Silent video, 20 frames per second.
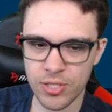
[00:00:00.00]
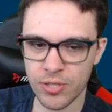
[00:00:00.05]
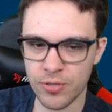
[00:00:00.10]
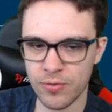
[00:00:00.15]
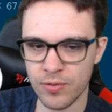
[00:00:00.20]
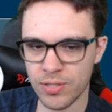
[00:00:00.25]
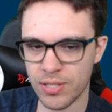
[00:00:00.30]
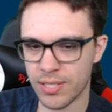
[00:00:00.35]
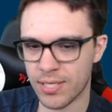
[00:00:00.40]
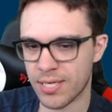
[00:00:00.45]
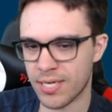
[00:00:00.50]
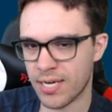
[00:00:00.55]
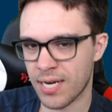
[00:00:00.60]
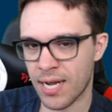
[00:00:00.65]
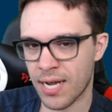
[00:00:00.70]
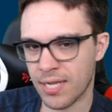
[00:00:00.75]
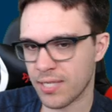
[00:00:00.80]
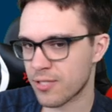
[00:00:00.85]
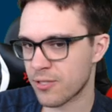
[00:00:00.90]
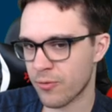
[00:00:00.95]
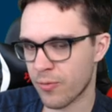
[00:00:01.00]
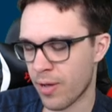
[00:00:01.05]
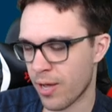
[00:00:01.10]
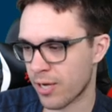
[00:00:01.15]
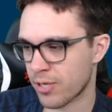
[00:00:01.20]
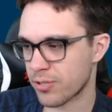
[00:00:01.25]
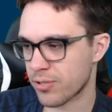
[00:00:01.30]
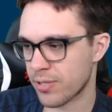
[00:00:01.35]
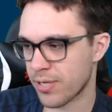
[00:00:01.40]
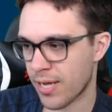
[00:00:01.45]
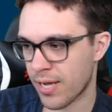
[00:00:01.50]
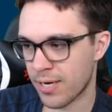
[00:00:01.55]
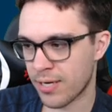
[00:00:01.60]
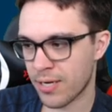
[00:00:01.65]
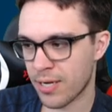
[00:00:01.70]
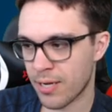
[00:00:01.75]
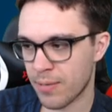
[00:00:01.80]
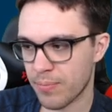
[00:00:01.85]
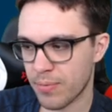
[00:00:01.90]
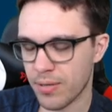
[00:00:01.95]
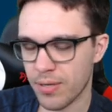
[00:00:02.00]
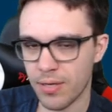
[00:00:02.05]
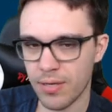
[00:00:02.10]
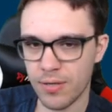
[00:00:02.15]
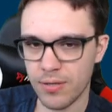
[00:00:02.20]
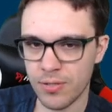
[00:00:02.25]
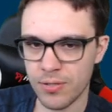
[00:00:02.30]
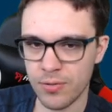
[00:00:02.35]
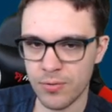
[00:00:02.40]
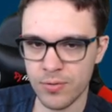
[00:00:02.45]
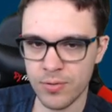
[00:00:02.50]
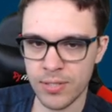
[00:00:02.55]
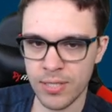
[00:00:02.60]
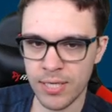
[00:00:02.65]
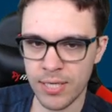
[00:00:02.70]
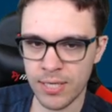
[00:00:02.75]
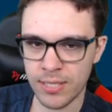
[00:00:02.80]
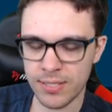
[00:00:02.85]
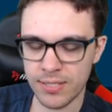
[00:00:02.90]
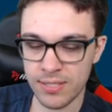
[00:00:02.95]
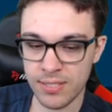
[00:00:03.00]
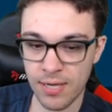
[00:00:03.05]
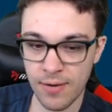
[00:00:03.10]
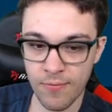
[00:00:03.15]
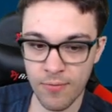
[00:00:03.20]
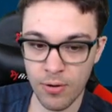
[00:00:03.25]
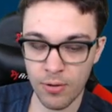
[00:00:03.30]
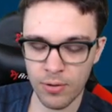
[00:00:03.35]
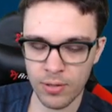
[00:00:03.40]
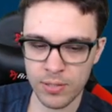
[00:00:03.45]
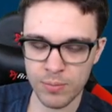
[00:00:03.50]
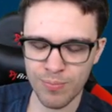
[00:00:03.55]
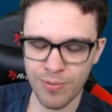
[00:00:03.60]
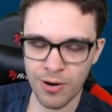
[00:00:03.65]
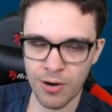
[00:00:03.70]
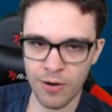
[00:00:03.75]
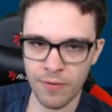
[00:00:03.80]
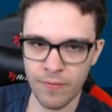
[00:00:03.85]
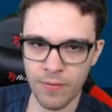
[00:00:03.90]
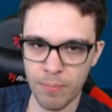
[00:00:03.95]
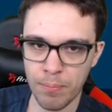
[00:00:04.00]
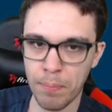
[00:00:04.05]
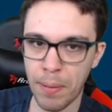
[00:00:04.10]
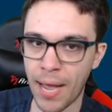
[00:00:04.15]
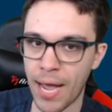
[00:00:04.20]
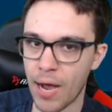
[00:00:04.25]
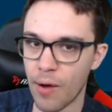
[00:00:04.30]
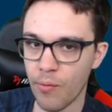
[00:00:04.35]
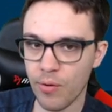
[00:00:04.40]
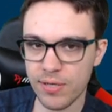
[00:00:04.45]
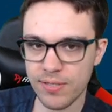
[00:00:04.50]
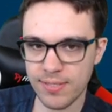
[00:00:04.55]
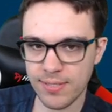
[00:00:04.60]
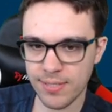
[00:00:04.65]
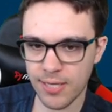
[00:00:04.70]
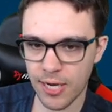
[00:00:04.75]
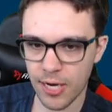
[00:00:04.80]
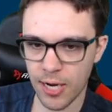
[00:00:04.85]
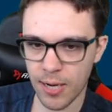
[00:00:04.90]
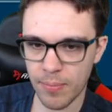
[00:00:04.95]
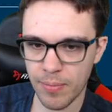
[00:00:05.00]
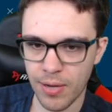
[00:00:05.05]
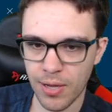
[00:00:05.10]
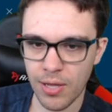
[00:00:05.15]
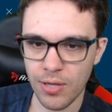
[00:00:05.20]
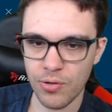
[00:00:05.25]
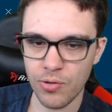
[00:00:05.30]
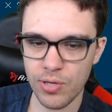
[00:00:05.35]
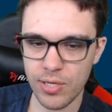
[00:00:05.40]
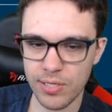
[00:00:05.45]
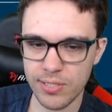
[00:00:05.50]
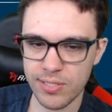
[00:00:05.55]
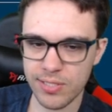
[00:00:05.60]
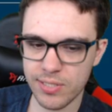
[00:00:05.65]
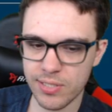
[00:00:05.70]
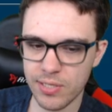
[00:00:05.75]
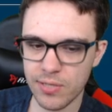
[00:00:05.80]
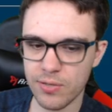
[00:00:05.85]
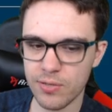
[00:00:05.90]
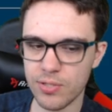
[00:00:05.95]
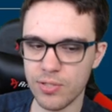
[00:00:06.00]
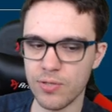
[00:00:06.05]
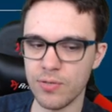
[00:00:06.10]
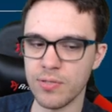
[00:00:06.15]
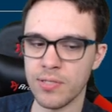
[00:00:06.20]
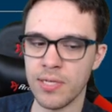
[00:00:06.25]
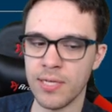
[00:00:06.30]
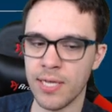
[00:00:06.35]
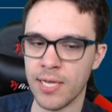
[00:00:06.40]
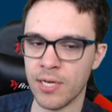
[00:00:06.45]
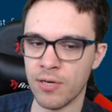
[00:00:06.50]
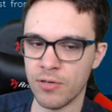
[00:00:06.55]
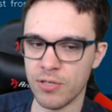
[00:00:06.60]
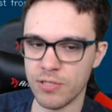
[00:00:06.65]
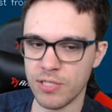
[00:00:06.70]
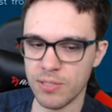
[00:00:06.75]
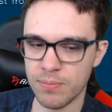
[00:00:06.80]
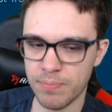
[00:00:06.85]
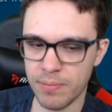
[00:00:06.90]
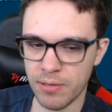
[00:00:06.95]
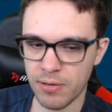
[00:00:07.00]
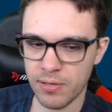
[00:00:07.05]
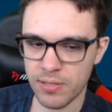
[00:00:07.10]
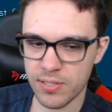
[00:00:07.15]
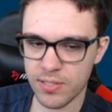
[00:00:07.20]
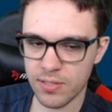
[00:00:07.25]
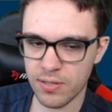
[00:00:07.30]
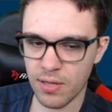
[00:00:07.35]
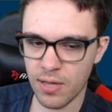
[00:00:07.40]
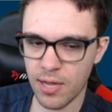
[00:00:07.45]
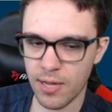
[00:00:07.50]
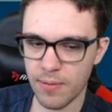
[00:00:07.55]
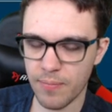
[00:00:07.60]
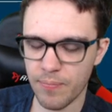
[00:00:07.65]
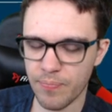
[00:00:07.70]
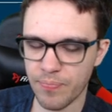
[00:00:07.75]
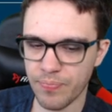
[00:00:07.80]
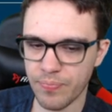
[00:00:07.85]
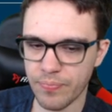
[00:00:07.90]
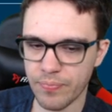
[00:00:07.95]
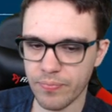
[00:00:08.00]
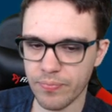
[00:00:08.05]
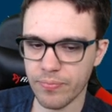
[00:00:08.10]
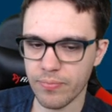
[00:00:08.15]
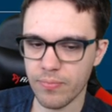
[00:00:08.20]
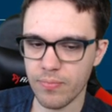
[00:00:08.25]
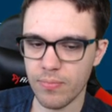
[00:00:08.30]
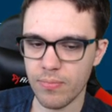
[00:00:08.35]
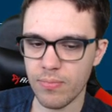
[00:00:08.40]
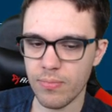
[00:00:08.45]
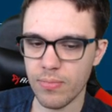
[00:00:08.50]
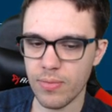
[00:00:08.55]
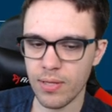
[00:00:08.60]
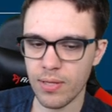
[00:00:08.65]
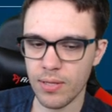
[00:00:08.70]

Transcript: Um, even if you choose not to actually end up using Sephiroth as part of a power setup, you could still use it in your spirit slot